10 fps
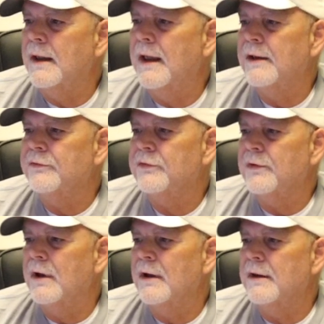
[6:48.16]
has,
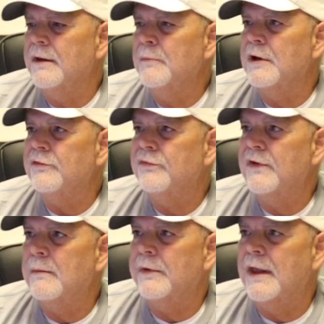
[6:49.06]
him and his
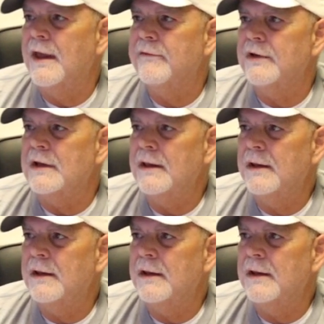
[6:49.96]
family have at